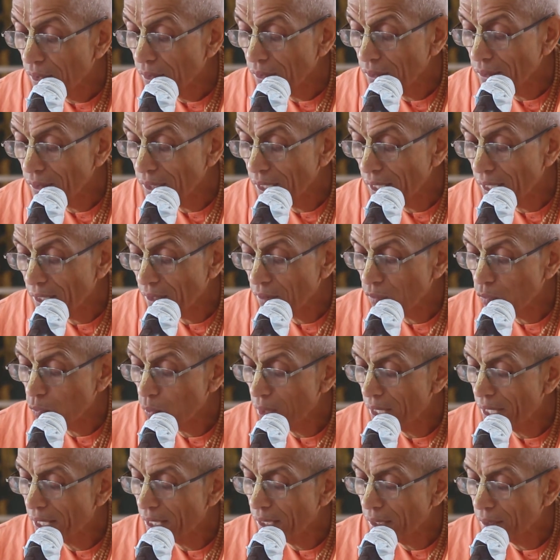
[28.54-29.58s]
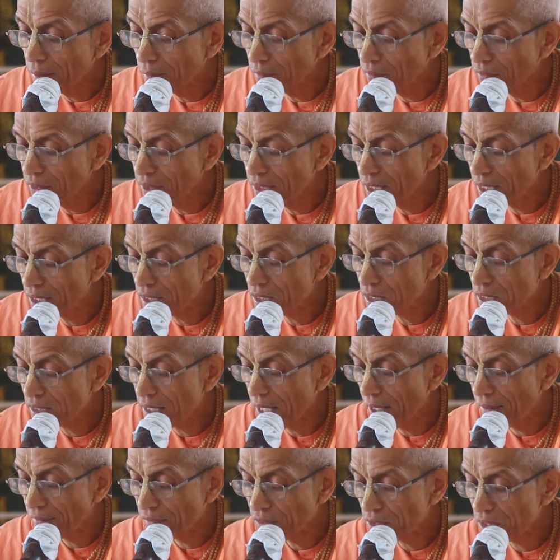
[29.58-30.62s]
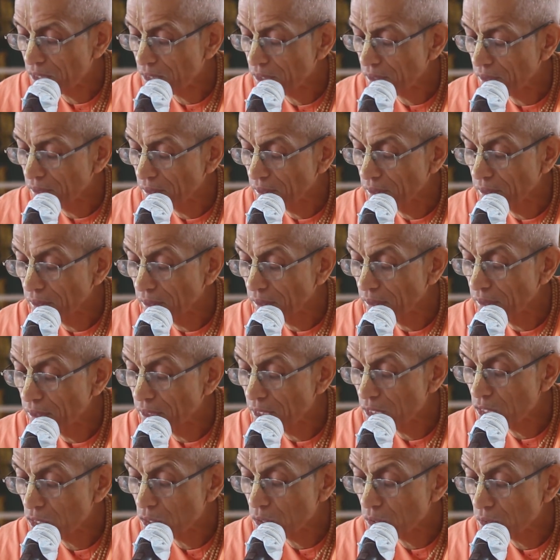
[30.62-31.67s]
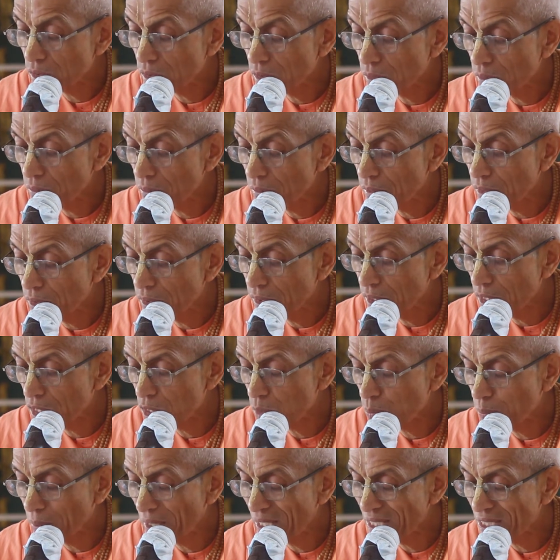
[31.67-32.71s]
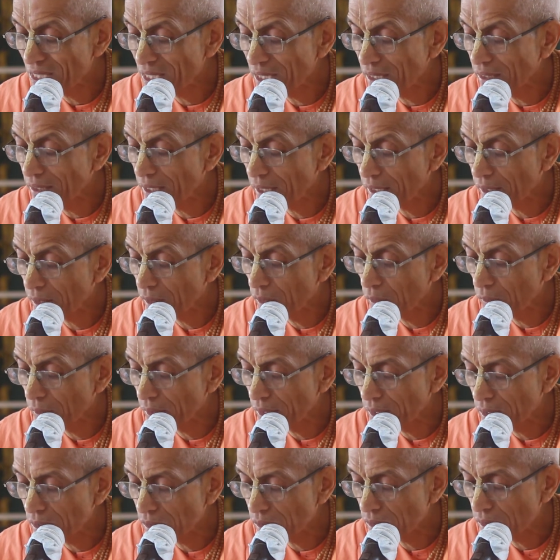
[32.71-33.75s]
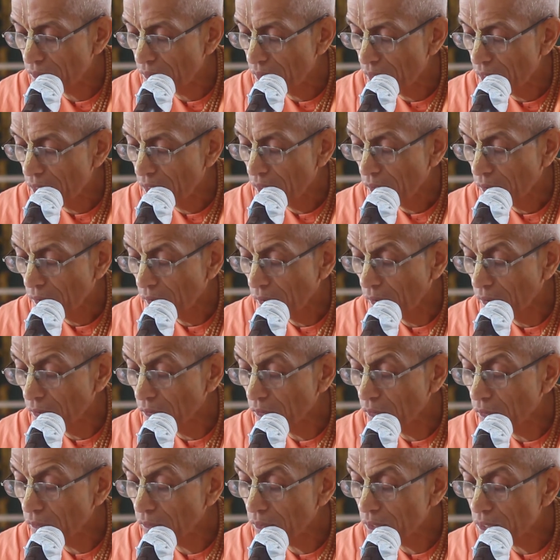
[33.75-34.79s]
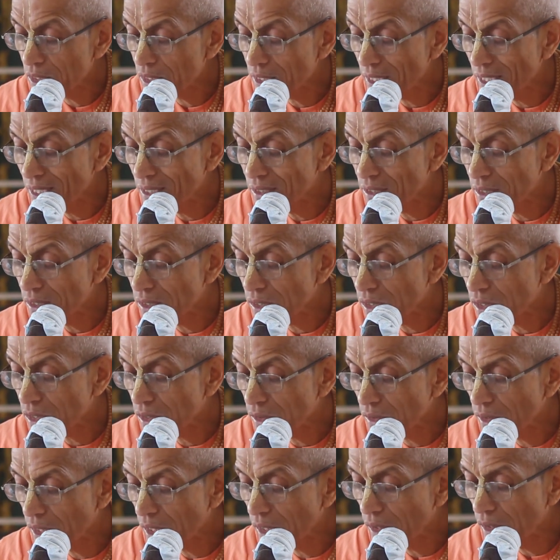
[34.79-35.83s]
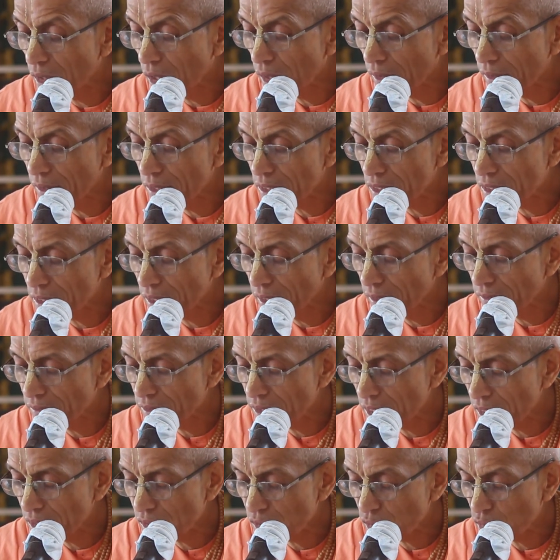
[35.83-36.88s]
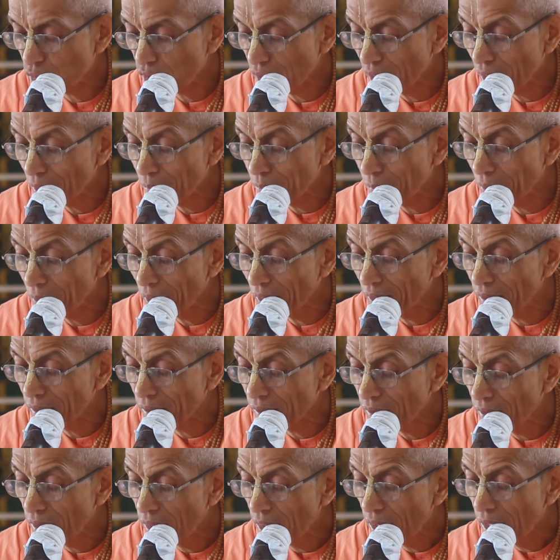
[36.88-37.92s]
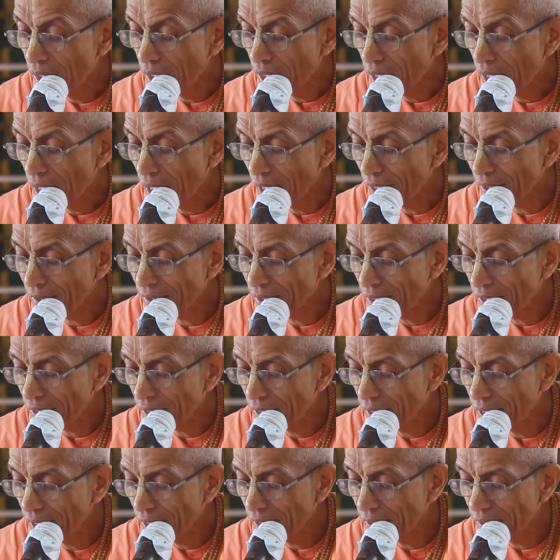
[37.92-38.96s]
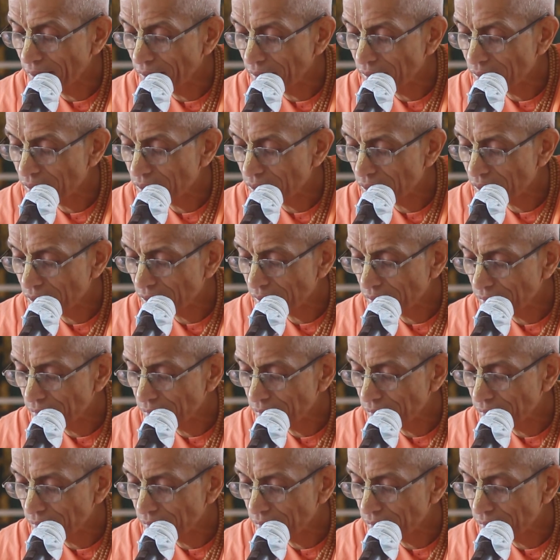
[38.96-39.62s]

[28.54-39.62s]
their way with their staffs, despising their glories, although the sages did not deserve such treatment at their hands.